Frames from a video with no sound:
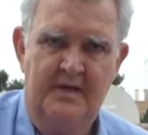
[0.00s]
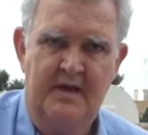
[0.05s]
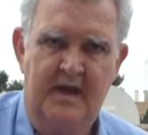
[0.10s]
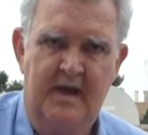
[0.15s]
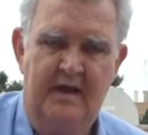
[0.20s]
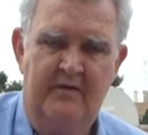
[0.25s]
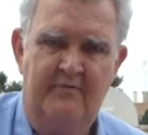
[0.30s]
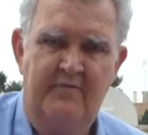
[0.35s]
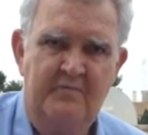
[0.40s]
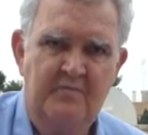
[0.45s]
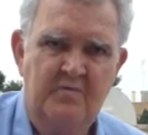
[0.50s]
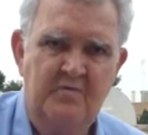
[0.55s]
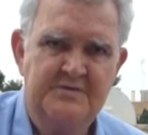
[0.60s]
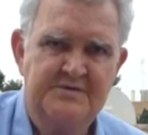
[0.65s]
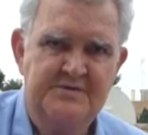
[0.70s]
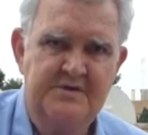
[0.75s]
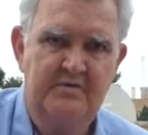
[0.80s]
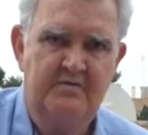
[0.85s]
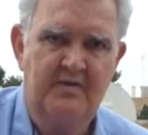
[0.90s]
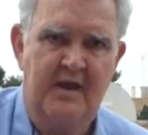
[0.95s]
And if it was
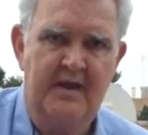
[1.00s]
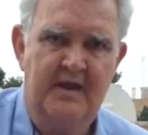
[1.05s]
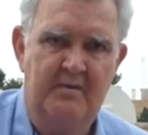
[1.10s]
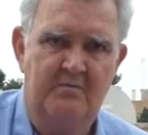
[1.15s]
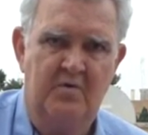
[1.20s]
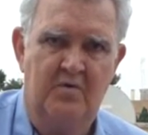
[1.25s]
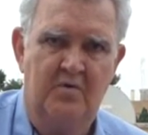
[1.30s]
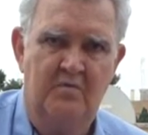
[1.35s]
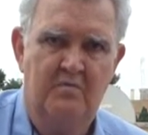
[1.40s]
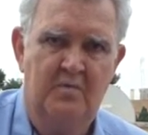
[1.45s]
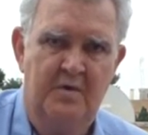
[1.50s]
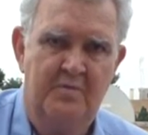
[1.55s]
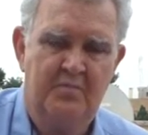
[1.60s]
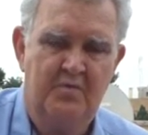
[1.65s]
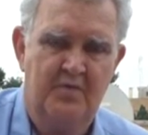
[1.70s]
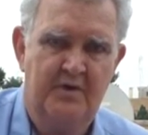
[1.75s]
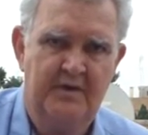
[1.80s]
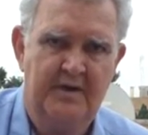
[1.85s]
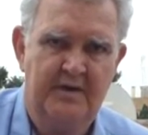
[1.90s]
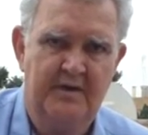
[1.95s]
degradable, we
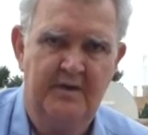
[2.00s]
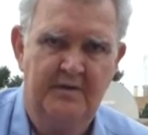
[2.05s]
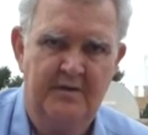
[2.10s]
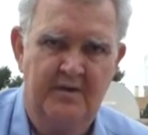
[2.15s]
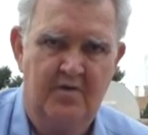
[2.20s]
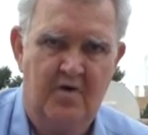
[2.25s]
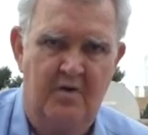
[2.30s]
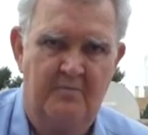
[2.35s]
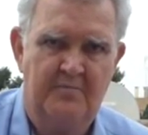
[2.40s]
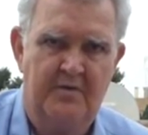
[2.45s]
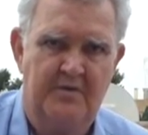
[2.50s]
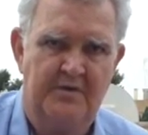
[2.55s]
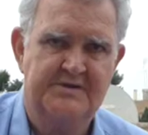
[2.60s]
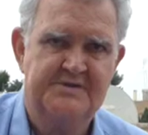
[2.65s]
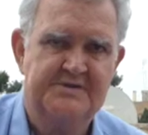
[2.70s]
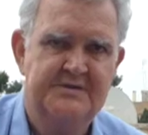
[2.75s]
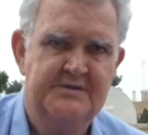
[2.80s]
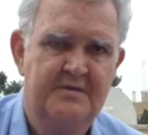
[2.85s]
put it into the compost.